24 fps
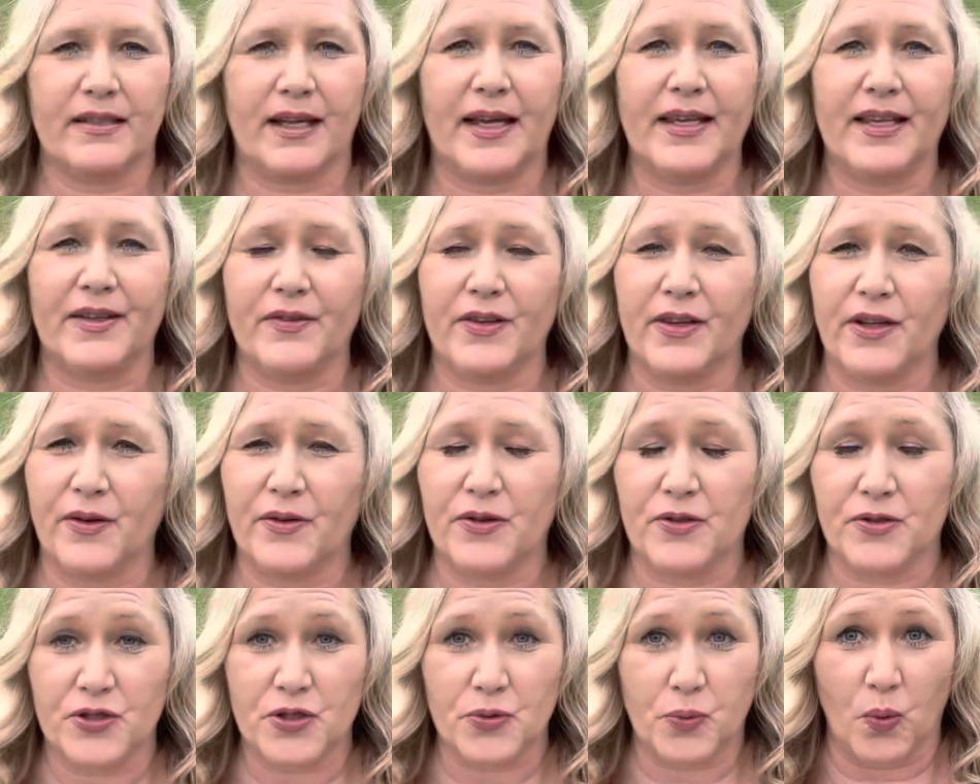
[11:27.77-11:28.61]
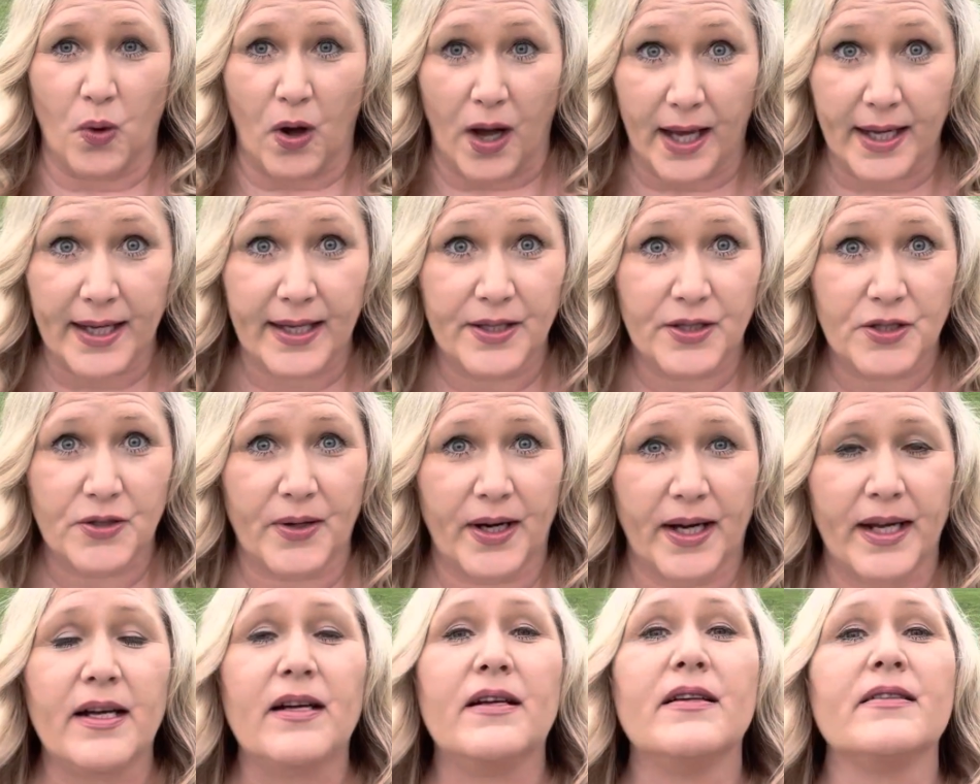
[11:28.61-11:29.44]
even though there's walking
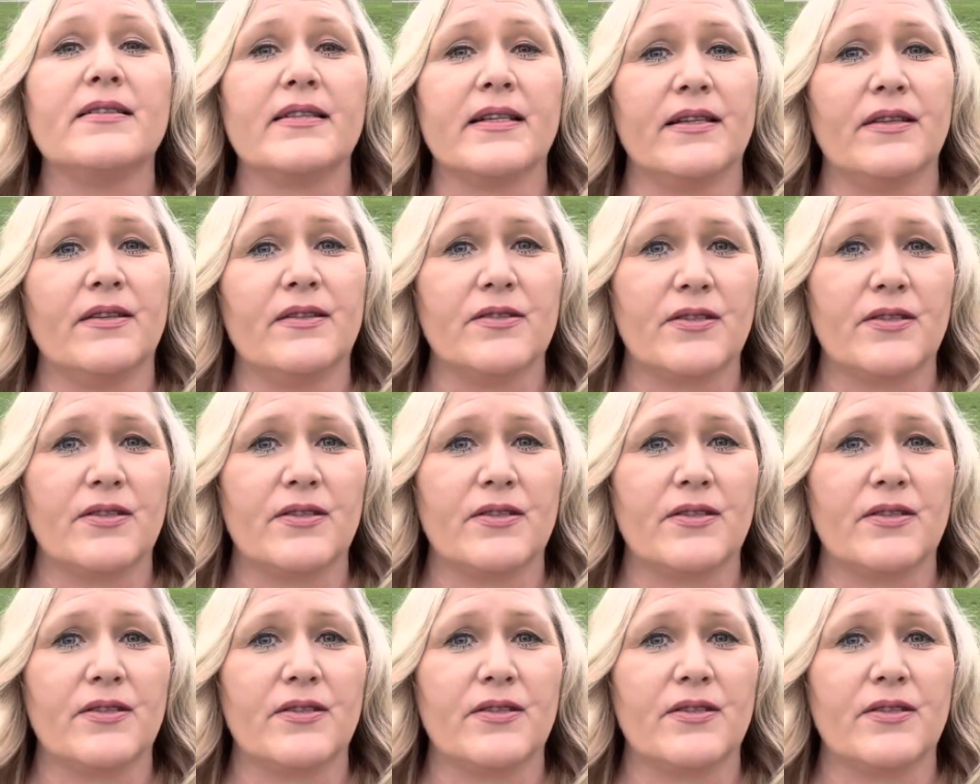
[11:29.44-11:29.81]
trails and there's